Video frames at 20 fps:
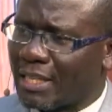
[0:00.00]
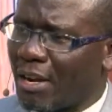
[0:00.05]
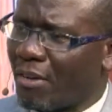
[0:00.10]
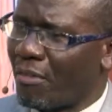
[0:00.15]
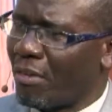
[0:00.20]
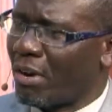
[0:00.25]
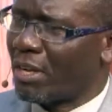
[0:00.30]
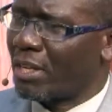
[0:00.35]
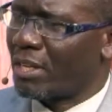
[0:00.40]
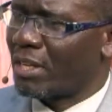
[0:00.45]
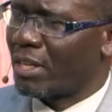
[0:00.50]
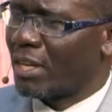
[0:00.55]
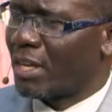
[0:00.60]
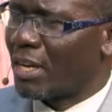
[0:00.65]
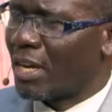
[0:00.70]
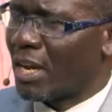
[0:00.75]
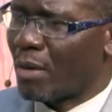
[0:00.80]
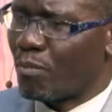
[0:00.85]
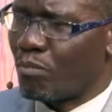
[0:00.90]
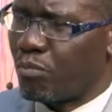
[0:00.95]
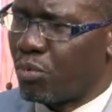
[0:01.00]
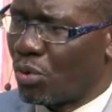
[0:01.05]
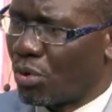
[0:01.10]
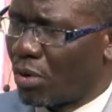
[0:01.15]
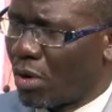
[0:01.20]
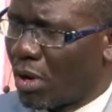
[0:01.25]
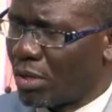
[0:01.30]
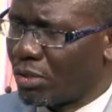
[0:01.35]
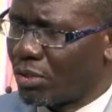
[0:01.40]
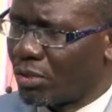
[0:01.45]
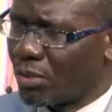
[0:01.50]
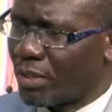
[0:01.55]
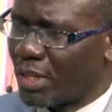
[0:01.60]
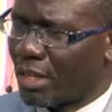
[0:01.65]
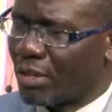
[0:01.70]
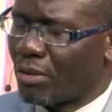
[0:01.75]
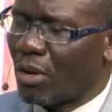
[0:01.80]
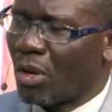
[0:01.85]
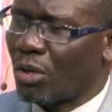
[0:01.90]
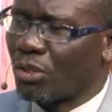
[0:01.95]
I read a book also
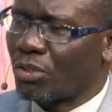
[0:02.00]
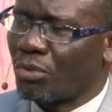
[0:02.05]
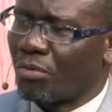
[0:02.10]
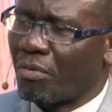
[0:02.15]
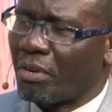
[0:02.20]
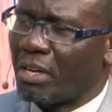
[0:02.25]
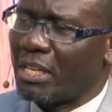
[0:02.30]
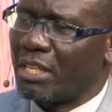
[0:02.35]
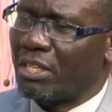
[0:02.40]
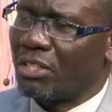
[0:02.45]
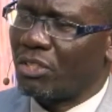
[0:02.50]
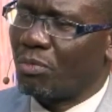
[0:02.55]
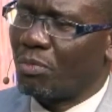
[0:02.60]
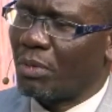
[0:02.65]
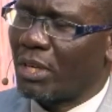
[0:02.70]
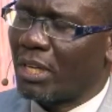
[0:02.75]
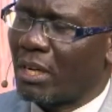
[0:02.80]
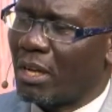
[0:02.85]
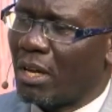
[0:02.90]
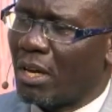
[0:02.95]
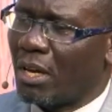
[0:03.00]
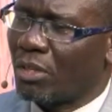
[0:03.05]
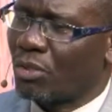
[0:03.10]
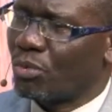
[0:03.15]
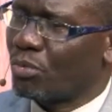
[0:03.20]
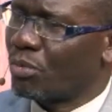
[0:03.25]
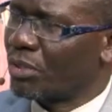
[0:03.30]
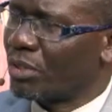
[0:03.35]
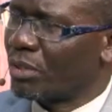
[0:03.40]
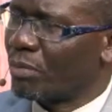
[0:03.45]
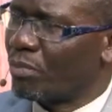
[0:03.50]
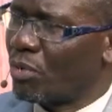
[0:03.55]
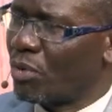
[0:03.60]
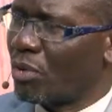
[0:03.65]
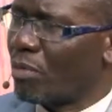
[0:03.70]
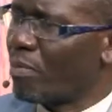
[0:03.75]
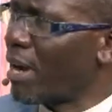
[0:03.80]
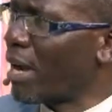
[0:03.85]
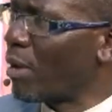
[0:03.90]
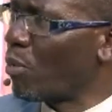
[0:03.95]
that also released me a lot. Was a
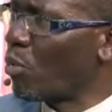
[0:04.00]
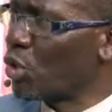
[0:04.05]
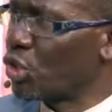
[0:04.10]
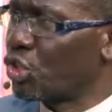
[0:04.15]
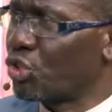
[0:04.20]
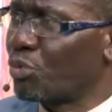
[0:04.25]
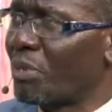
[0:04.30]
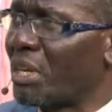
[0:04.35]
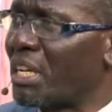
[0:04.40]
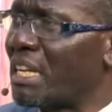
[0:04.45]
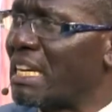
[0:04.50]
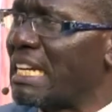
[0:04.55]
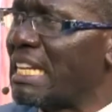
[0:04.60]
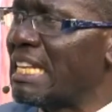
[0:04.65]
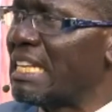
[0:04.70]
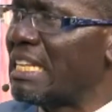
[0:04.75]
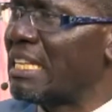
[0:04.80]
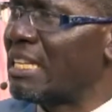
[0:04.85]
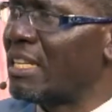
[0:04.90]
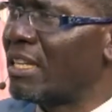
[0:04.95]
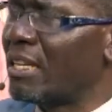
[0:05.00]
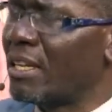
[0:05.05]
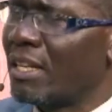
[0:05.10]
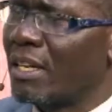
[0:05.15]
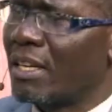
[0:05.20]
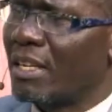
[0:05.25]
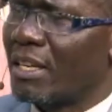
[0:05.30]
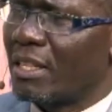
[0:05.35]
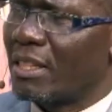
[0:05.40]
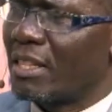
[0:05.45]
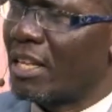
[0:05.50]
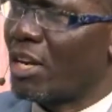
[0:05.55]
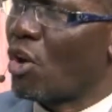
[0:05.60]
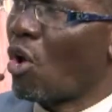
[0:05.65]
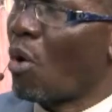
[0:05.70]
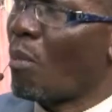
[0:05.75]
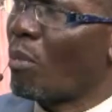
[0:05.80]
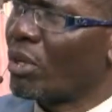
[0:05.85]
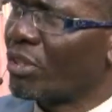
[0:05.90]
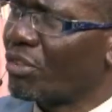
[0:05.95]
book by Watchman Nee, The
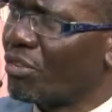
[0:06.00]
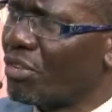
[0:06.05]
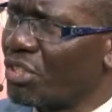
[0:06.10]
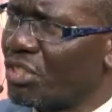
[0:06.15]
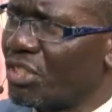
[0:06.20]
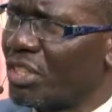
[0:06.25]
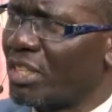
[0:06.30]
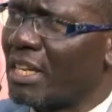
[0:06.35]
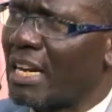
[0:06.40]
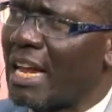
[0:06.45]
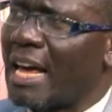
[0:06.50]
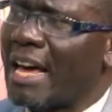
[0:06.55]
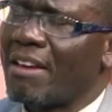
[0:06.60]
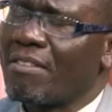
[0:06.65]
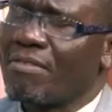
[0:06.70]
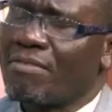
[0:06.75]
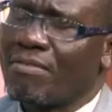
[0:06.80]
Normal Christian Life.